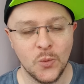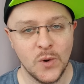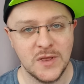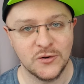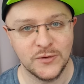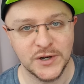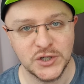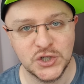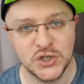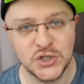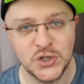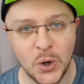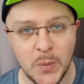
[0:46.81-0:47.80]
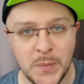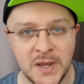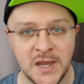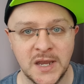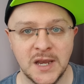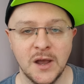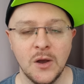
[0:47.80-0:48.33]
whether it's
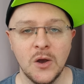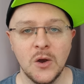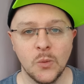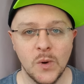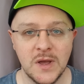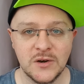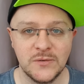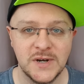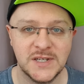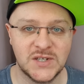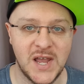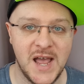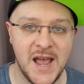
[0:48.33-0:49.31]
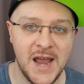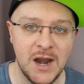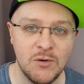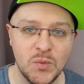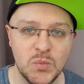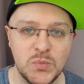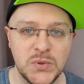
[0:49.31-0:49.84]
shopping, whether it's
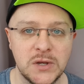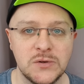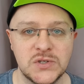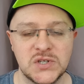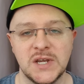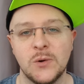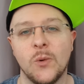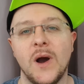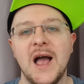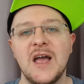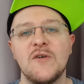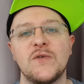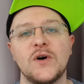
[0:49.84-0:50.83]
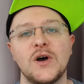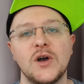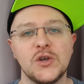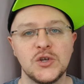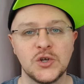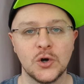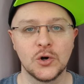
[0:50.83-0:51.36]
hair and beauty, whatever
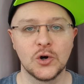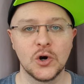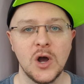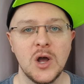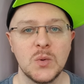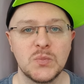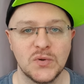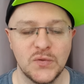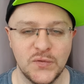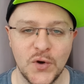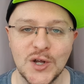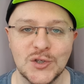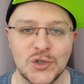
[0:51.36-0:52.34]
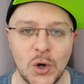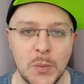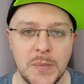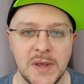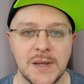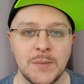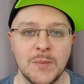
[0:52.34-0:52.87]
your preferred
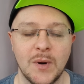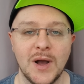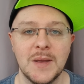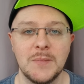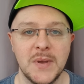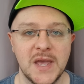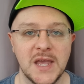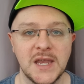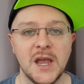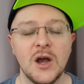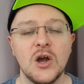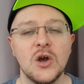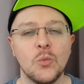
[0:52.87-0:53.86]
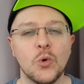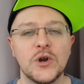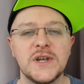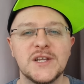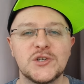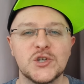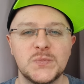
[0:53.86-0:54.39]
topic might be. Wouldn't
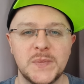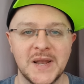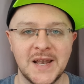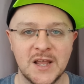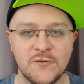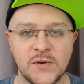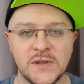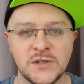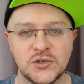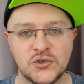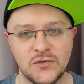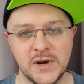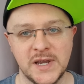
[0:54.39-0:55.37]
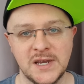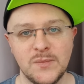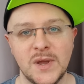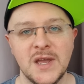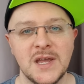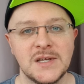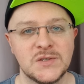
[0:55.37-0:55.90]
it just be living the
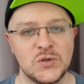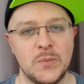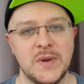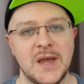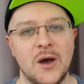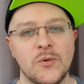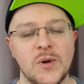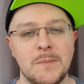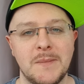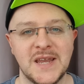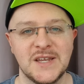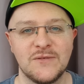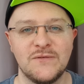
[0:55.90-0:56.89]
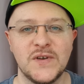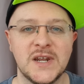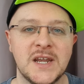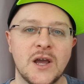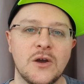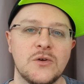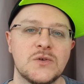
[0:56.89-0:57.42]
dream to be able to make
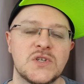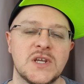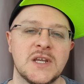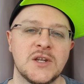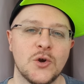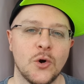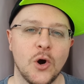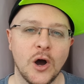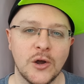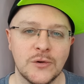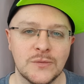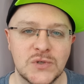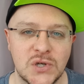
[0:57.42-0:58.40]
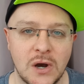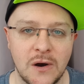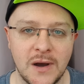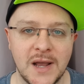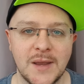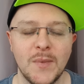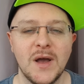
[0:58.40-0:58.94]
videos in your own
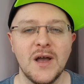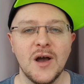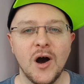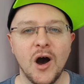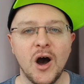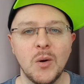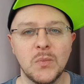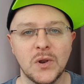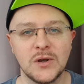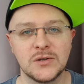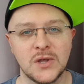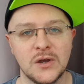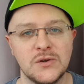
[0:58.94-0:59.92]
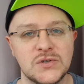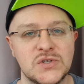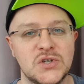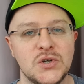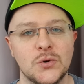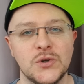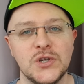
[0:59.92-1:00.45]
time, upload those to your